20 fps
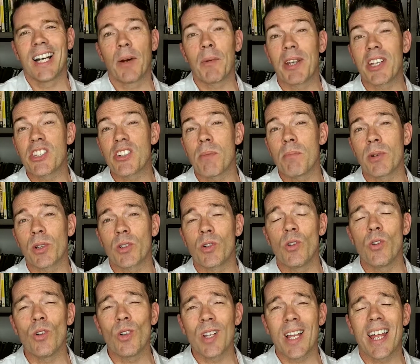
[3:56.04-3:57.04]
we can jump on a
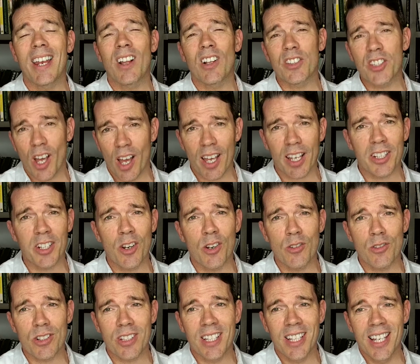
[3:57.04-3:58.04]
call and I'll
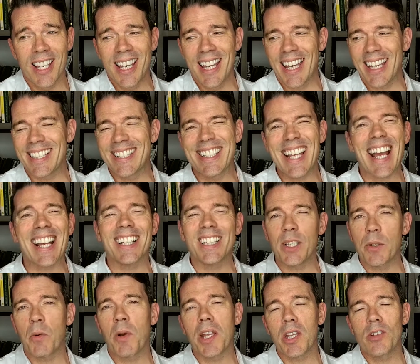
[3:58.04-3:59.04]
diagnose exactly
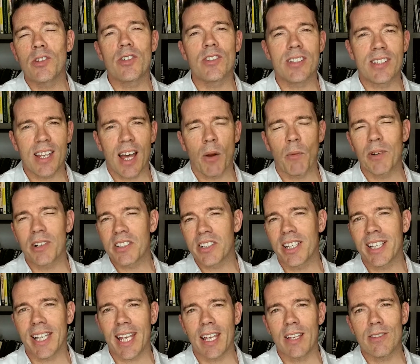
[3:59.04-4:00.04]
where you should start, where it's going
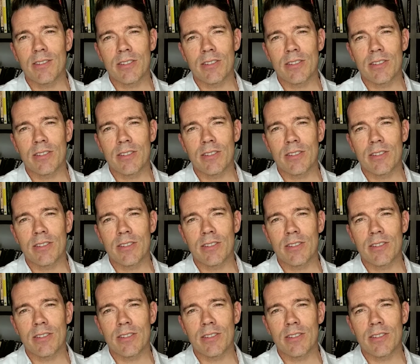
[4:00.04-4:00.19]
to get you